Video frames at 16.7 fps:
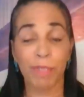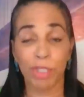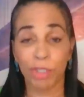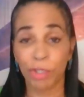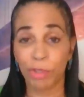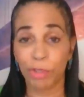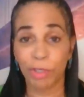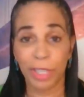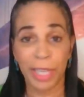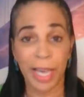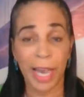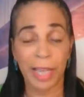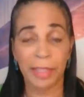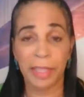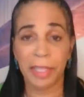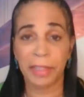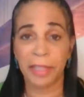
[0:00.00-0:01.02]

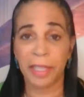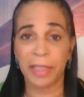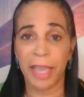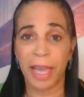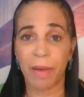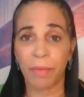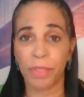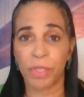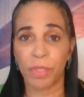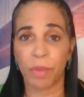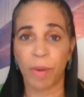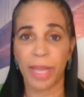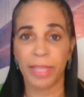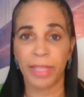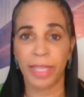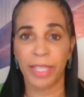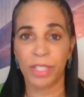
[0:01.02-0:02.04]
absolutely, I think that that was the
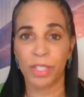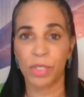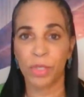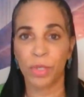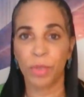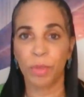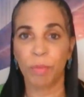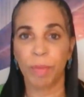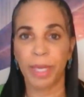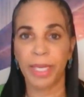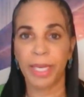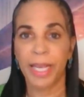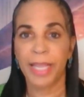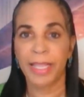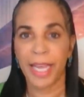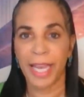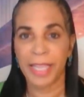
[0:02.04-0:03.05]
right thing to do,
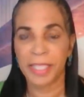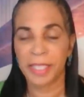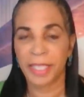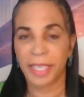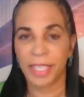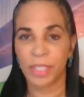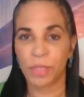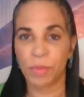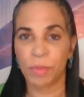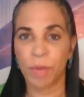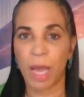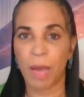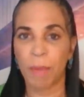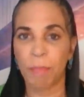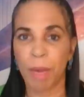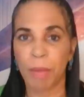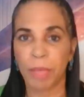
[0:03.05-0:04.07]
but that's against
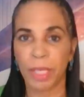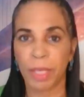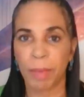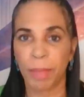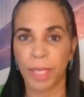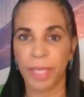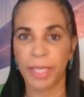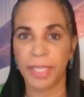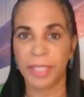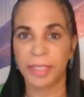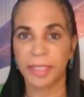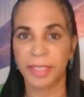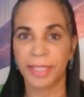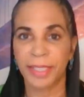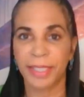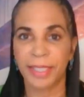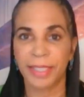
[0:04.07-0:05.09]
uh, public
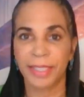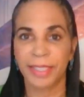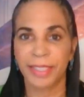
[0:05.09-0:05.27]
opinion.